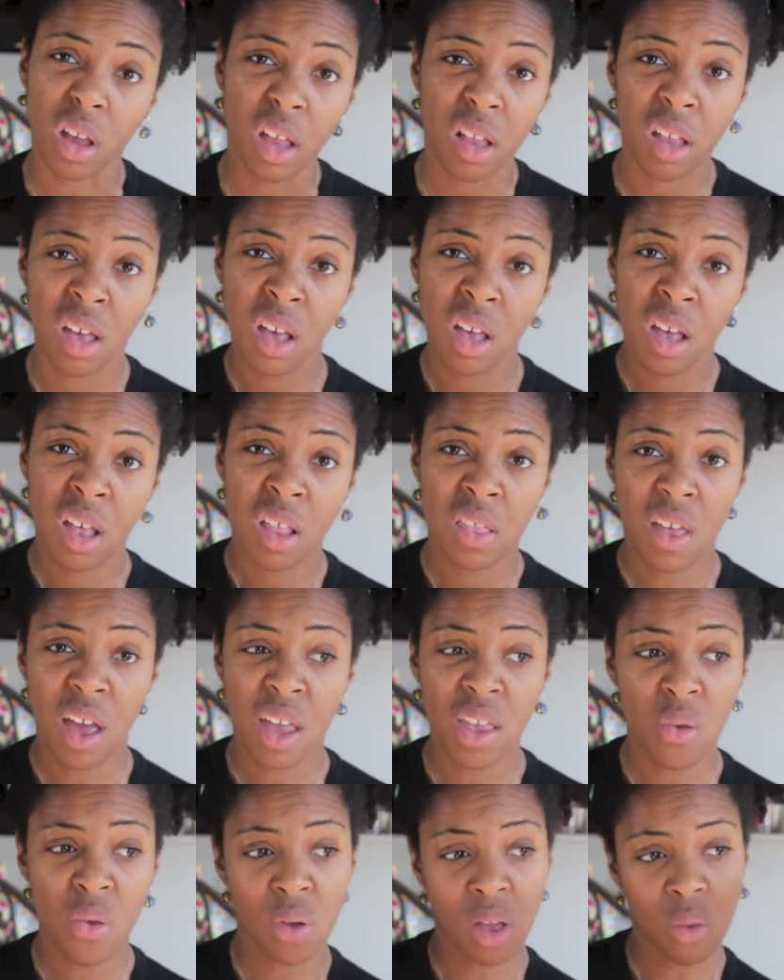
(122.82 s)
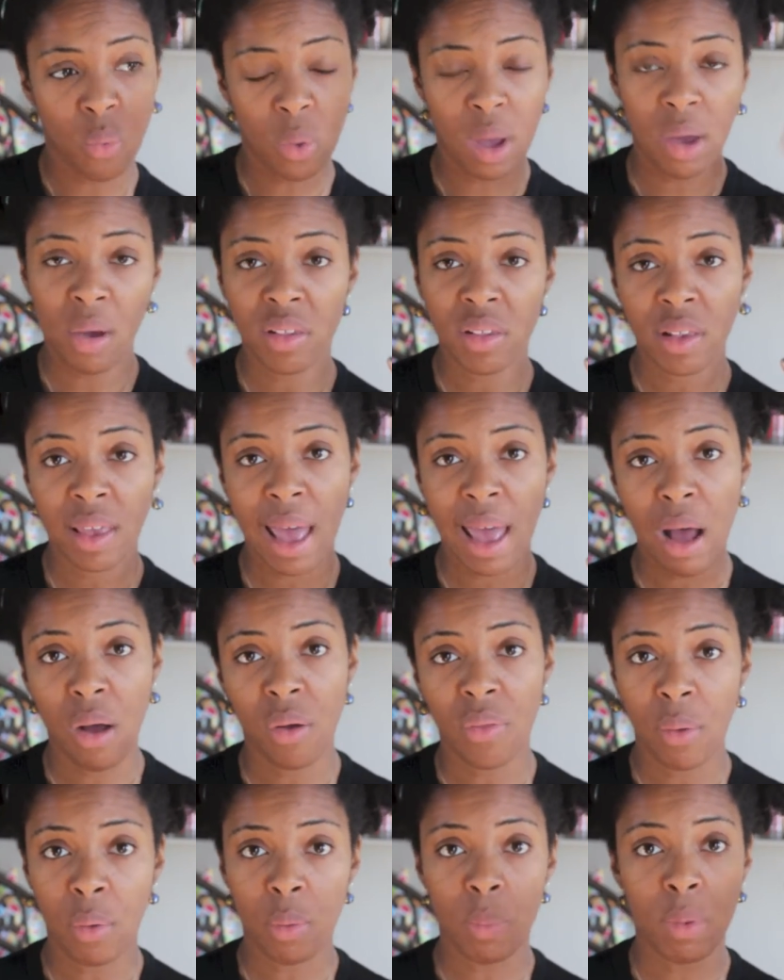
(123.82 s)
it that you could wear as a
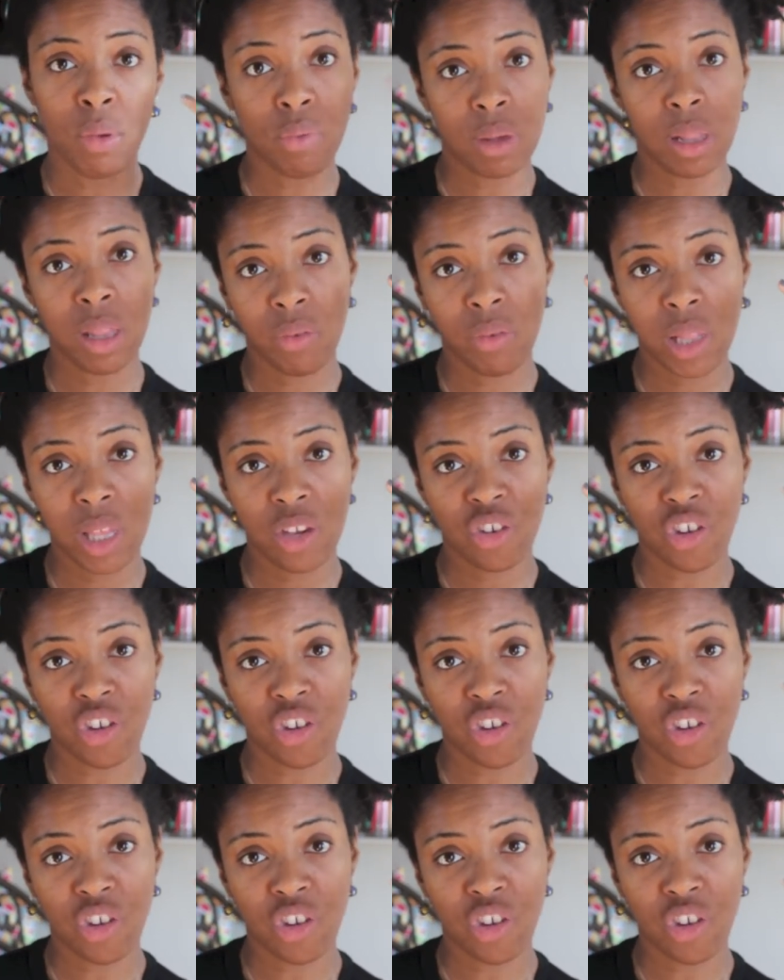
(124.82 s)
cowl that would be really, really